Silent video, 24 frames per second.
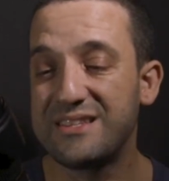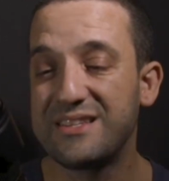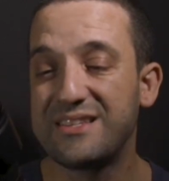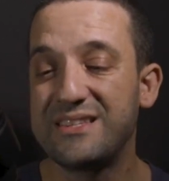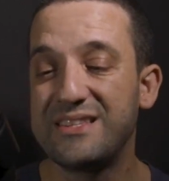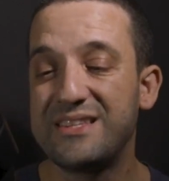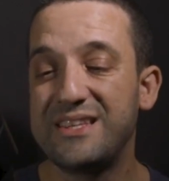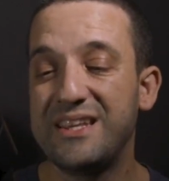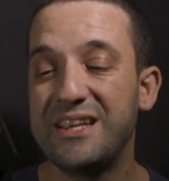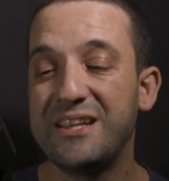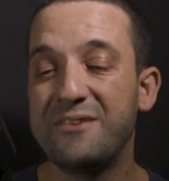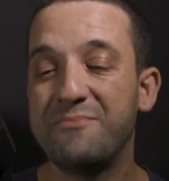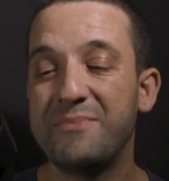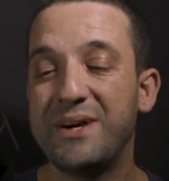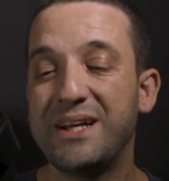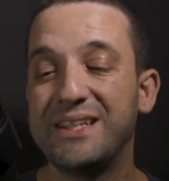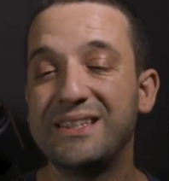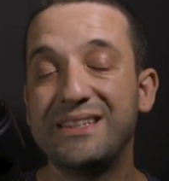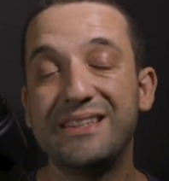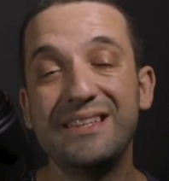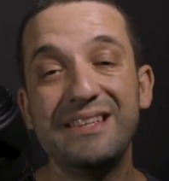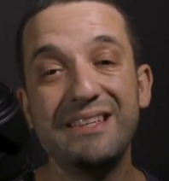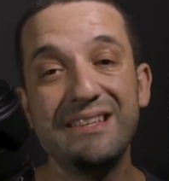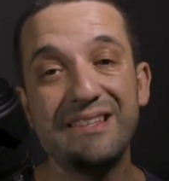Sigma
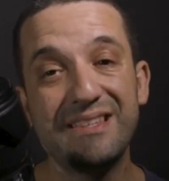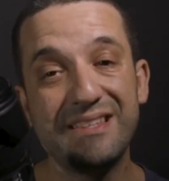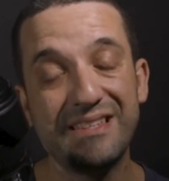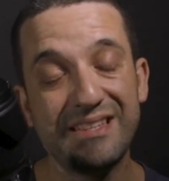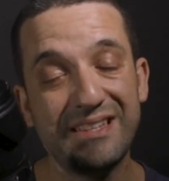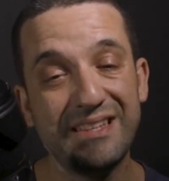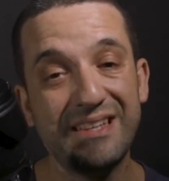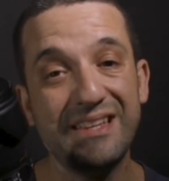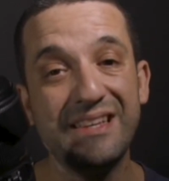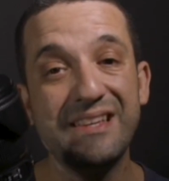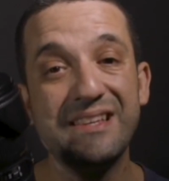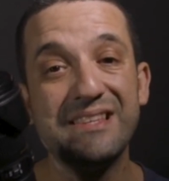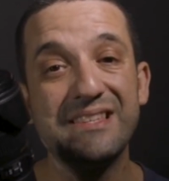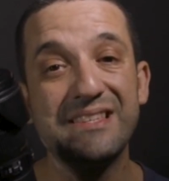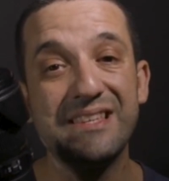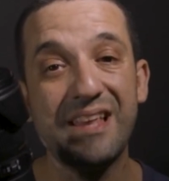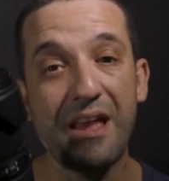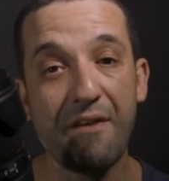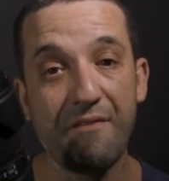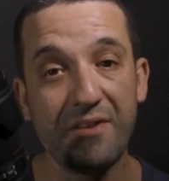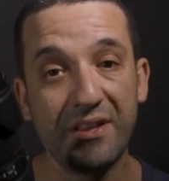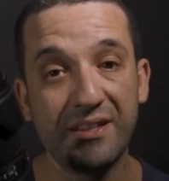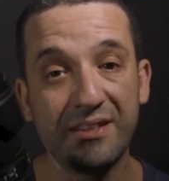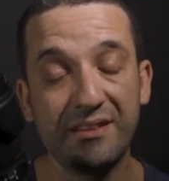DC
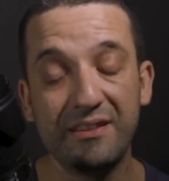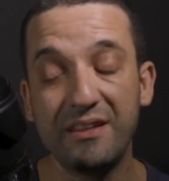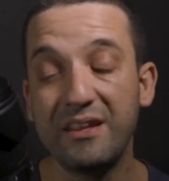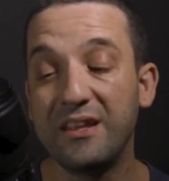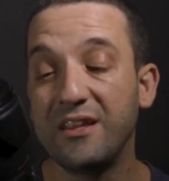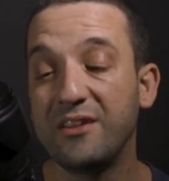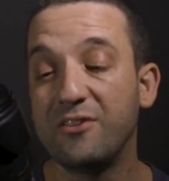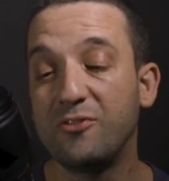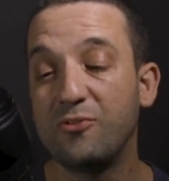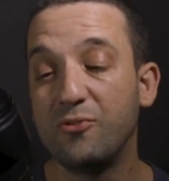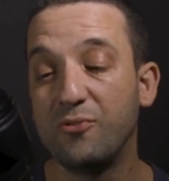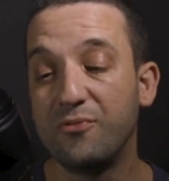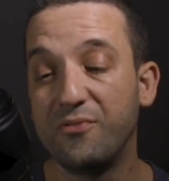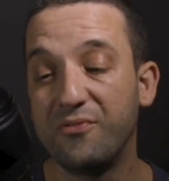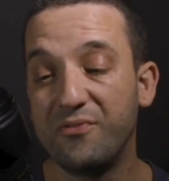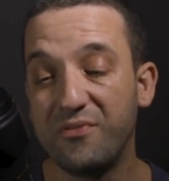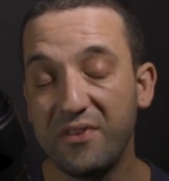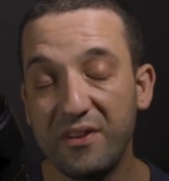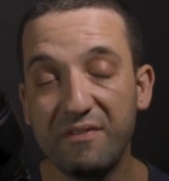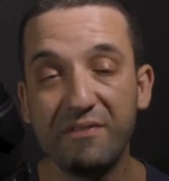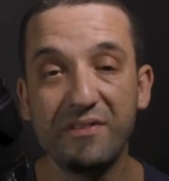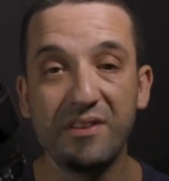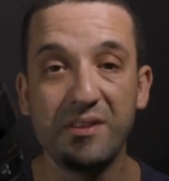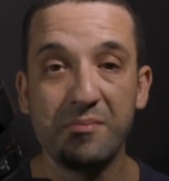17 to
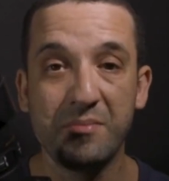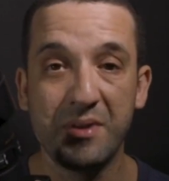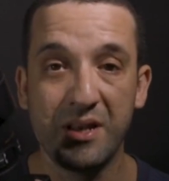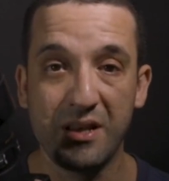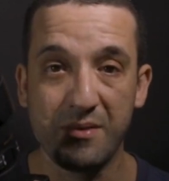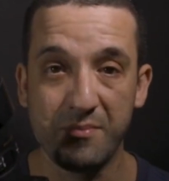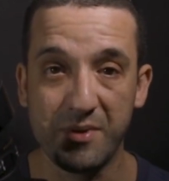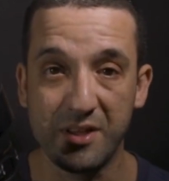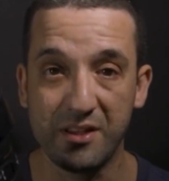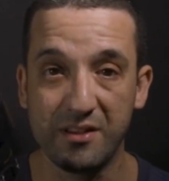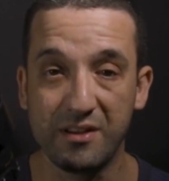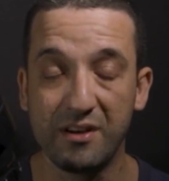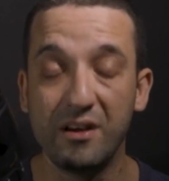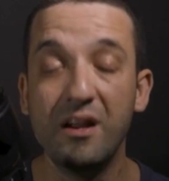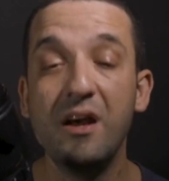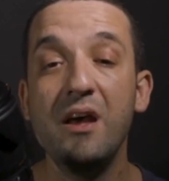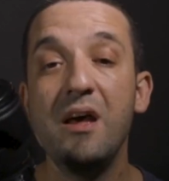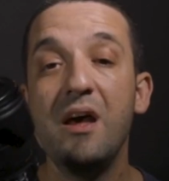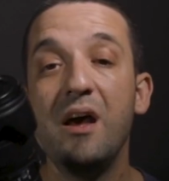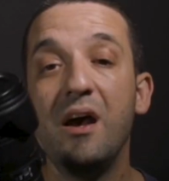50mm